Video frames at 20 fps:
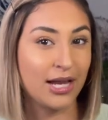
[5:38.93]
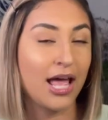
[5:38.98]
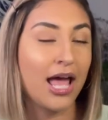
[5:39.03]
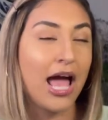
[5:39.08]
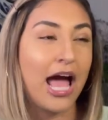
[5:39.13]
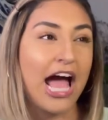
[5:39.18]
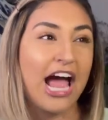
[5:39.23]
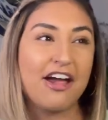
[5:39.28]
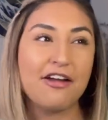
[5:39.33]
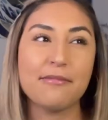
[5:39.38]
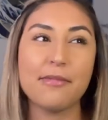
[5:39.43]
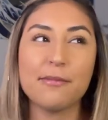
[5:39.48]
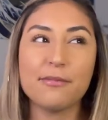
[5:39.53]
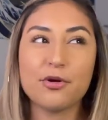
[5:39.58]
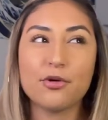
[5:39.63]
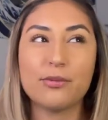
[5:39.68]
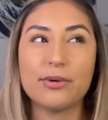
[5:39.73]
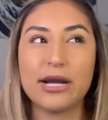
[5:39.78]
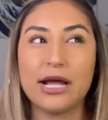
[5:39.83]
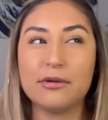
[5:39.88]
I remember
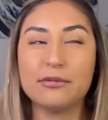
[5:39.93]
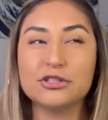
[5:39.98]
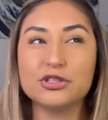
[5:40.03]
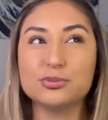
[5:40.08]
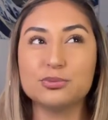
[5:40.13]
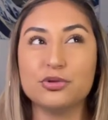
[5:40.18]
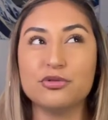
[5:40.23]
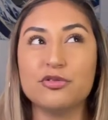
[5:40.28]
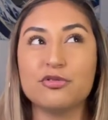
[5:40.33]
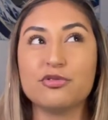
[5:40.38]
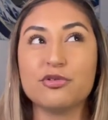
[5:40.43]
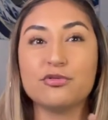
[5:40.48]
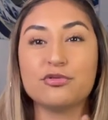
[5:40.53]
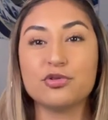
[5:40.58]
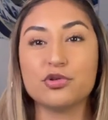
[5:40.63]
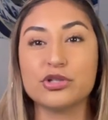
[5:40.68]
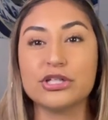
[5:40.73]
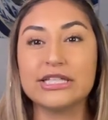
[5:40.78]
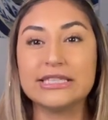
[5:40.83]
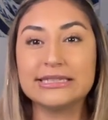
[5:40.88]
when I was moving from
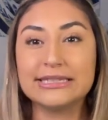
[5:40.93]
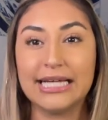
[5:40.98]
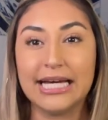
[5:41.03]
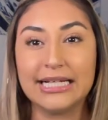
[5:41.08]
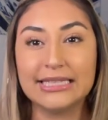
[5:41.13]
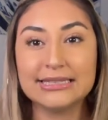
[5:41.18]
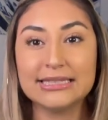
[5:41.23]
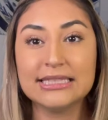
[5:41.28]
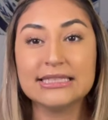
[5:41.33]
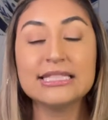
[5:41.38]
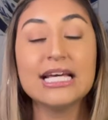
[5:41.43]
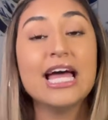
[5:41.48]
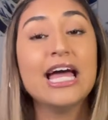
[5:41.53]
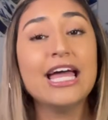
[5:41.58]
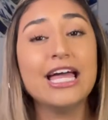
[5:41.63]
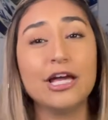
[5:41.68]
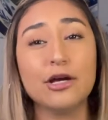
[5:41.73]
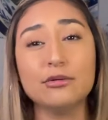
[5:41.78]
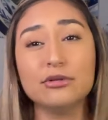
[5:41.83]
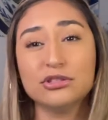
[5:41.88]
Florida to Texas, it
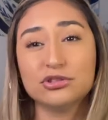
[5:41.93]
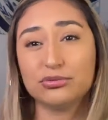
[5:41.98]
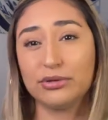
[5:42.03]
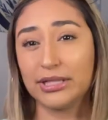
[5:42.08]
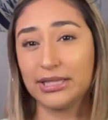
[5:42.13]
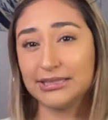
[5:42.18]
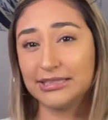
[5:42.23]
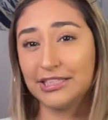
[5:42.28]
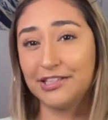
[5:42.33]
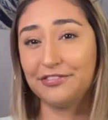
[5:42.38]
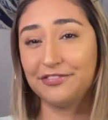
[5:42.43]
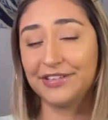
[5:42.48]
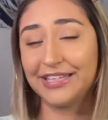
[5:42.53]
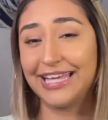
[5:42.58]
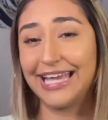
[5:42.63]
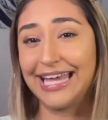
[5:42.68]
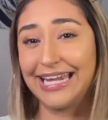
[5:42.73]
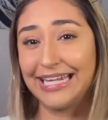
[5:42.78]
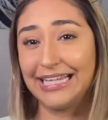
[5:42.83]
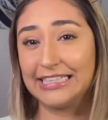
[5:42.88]
was relatively
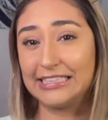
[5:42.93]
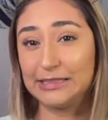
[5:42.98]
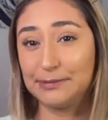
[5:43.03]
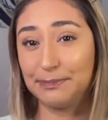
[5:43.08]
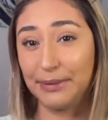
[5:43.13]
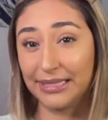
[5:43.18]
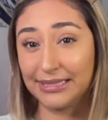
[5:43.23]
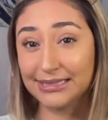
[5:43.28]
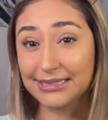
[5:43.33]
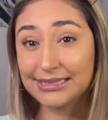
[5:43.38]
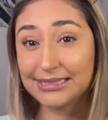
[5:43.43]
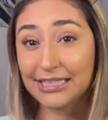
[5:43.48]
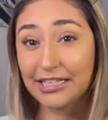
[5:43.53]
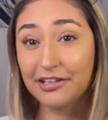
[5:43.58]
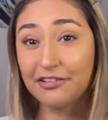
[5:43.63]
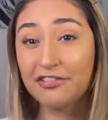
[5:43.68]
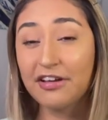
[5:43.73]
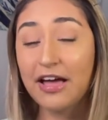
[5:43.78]
inexpensive.